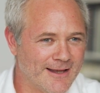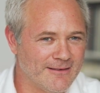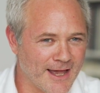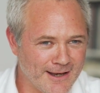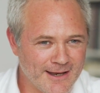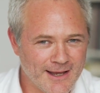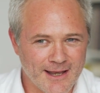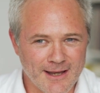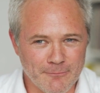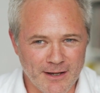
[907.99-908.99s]
then
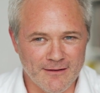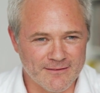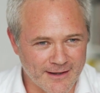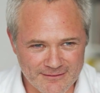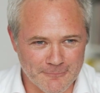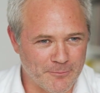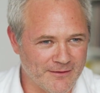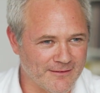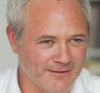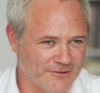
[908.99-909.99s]
it means as a
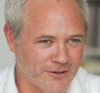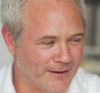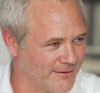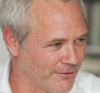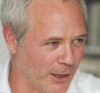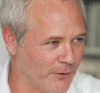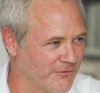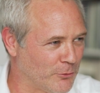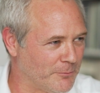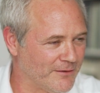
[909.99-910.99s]
business trying to grow a
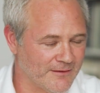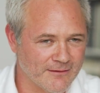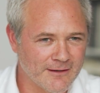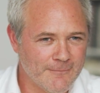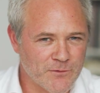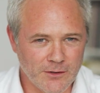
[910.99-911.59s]
small business,